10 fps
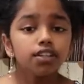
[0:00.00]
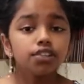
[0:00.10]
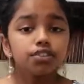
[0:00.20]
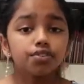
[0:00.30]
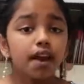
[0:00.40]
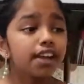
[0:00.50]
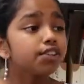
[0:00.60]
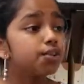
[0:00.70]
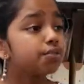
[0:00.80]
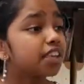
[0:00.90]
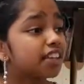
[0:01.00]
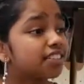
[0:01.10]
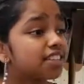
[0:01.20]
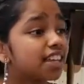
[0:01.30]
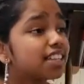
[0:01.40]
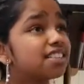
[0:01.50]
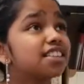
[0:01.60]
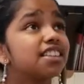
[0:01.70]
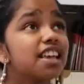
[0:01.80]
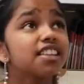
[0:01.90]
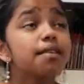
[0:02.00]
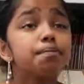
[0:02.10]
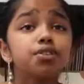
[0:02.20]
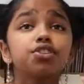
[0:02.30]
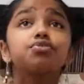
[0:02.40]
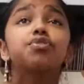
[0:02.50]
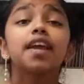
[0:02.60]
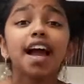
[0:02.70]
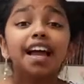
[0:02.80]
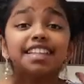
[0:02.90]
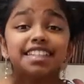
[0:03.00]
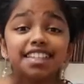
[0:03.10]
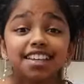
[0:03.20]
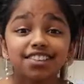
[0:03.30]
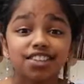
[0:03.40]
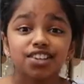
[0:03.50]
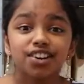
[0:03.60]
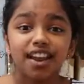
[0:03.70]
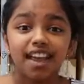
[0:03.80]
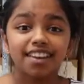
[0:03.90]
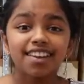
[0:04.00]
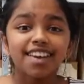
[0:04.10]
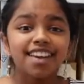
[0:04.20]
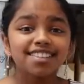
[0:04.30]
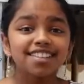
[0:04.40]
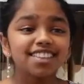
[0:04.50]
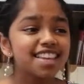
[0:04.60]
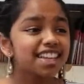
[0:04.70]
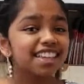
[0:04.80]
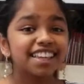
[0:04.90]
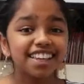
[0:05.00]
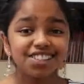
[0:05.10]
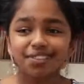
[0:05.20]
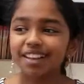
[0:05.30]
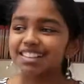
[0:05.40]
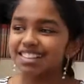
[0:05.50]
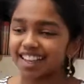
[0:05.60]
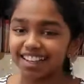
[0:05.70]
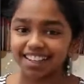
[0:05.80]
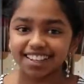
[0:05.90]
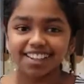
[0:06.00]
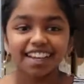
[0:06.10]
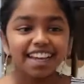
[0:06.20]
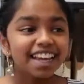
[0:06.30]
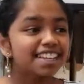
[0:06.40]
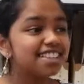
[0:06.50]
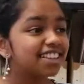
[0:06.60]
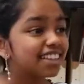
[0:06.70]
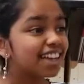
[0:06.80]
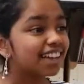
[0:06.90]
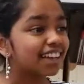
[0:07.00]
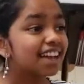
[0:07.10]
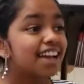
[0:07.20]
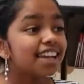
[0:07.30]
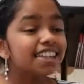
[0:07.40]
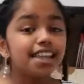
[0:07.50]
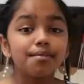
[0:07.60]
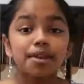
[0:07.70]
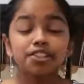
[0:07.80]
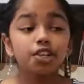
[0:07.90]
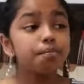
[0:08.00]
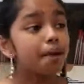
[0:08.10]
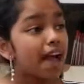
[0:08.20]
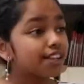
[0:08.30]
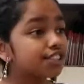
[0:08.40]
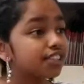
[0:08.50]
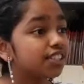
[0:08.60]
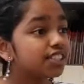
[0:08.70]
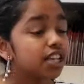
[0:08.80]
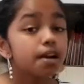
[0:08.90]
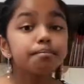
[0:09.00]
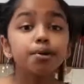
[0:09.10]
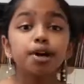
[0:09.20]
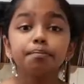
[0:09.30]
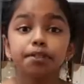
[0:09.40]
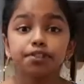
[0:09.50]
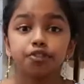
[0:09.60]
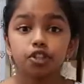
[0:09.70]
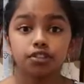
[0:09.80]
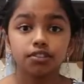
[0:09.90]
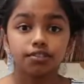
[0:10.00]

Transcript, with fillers: Trying new things, it's the thing that puts great ideas in your head. It's the thing that gets you excited. It's the thing that makes your passions purposeful.